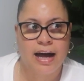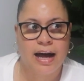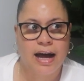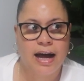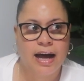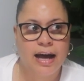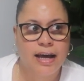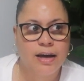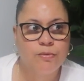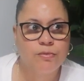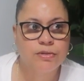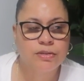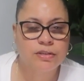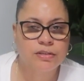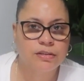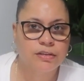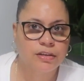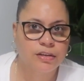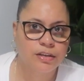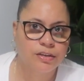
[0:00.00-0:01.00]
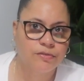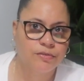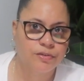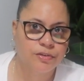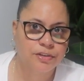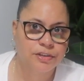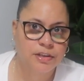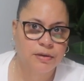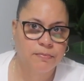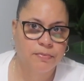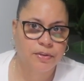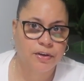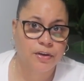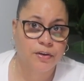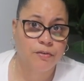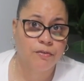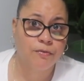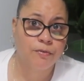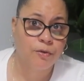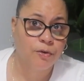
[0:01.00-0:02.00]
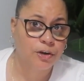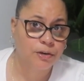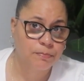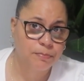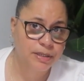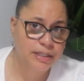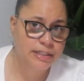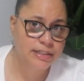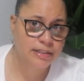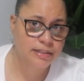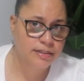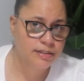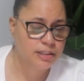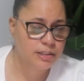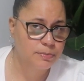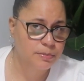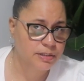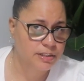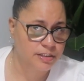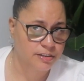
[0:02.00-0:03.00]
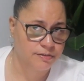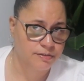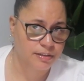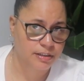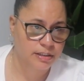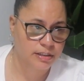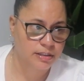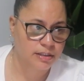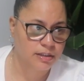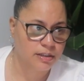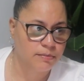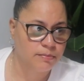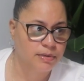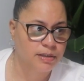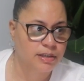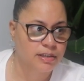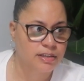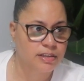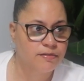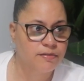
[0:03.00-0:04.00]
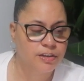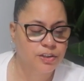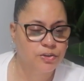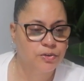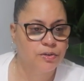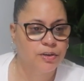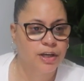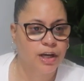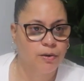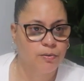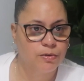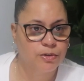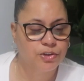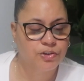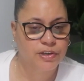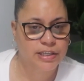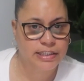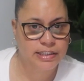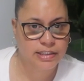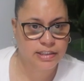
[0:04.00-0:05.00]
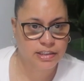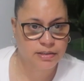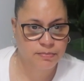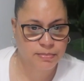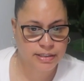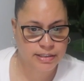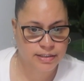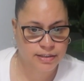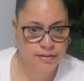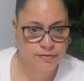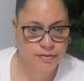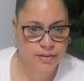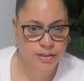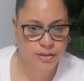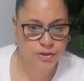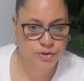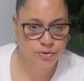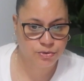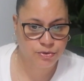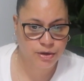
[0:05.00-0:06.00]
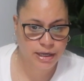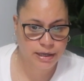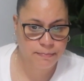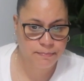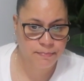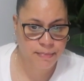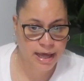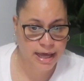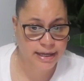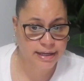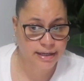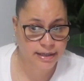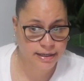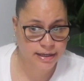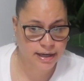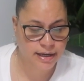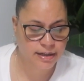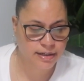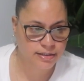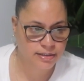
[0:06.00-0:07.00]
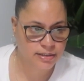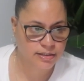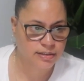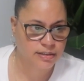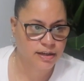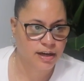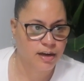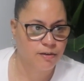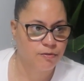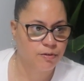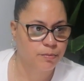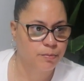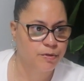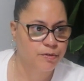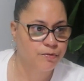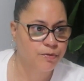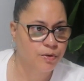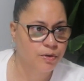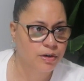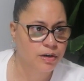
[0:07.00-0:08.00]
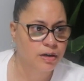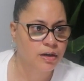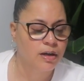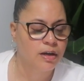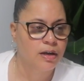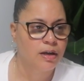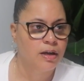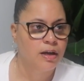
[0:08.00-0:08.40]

I was looking for something for PC specifically, because eventually I will transition myself into a Mac again, because I did have one before.